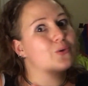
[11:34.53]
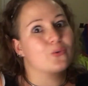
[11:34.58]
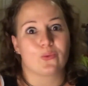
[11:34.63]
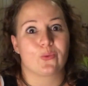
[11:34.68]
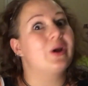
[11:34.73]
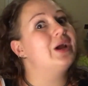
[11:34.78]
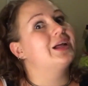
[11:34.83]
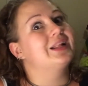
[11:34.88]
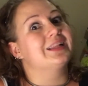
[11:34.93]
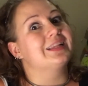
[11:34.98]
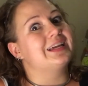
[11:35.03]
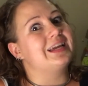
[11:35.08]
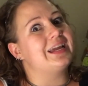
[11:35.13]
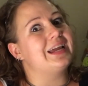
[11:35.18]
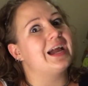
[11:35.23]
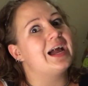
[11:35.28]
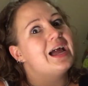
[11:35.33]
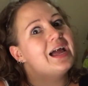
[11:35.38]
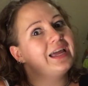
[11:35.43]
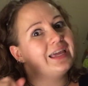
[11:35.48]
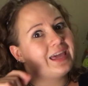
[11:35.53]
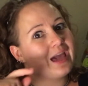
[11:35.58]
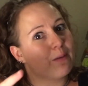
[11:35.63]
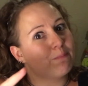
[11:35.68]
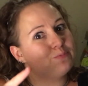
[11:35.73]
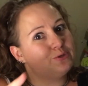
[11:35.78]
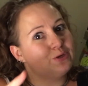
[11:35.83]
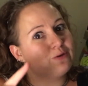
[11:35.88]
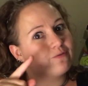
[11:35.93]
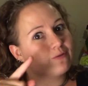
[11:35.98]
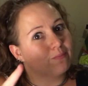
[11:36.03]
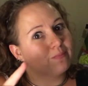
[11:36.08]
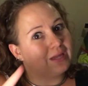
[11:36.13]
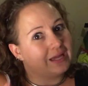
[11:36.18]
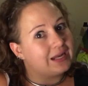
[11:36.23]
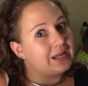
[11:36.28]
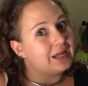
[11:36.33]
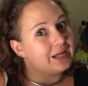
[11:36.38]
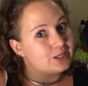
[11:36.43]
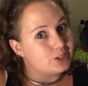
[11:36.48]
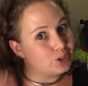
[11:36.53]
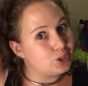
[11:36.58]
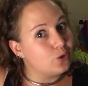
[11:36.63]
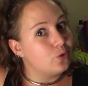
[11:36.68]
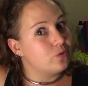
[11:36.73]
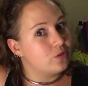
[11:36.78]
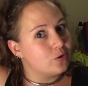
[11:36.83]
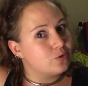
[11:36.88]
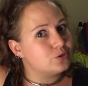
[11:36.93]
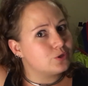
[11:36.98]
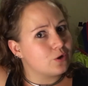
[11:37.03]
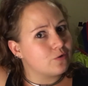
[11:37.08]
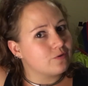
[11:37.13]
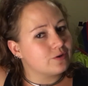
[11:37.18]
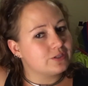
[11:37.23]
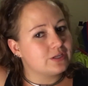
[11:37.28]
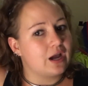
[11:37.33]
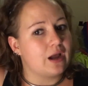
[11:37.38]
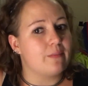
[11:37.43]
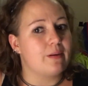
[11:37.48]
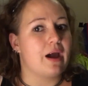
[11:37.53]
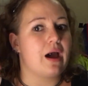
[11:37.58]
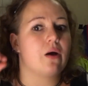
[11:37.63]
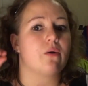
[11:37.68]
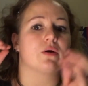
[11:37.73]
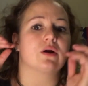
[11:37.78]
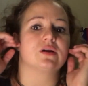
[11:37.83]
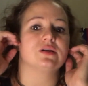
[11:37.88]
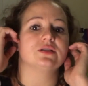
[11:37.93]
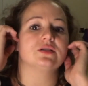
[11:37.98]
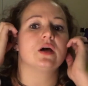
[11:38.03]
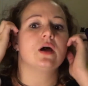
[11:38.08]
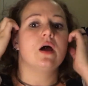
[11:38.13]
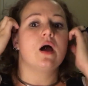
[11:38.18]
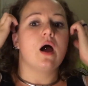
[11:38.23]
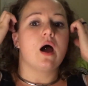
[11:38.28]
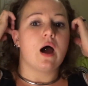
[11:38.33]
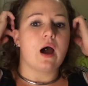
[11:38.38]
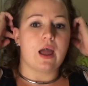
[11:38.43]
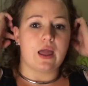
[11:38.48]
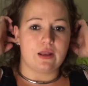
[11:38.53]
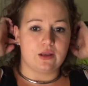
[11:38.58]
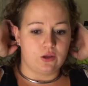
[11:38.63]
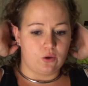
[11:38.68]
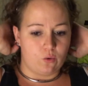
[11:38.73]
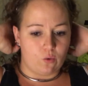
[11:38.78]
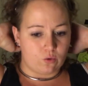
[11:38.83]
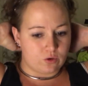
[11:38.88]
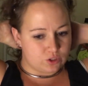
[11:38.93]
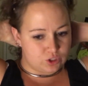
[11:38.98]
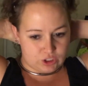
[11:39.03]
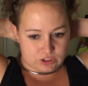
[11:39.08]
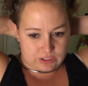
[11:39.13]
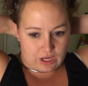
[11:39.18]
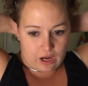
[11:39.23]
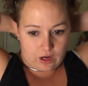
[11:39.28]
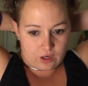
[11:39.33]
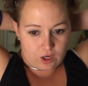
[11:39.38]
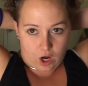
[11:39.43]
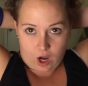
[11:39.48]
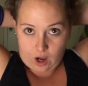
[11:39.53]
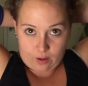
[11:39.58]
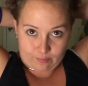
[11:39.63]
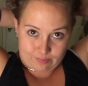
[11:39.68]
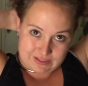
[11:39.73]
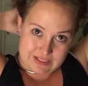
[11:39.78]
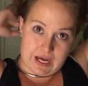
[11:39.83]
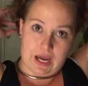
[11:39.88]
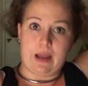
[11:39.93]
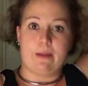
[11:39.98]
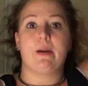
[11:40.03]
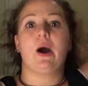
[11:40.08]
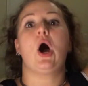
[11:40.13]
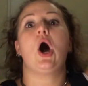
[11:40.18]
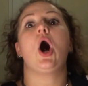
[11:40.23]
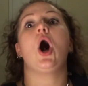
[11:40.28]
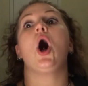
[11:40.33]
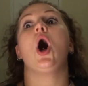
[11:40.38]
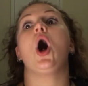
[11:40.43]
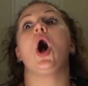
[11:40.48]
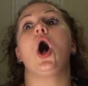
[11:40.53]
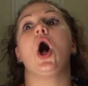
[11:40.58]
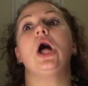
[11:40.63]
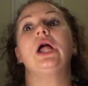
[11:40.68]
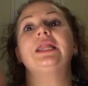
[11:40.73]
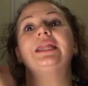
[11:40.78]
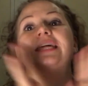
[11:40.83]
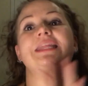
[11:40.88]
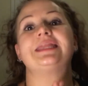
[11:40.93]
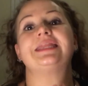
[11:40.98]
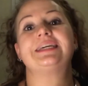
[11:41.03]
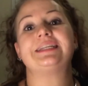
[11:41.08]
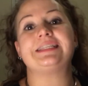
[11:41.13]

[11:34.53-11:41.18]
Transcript: really kept you from getting to those overtime hours and you just got comp time all the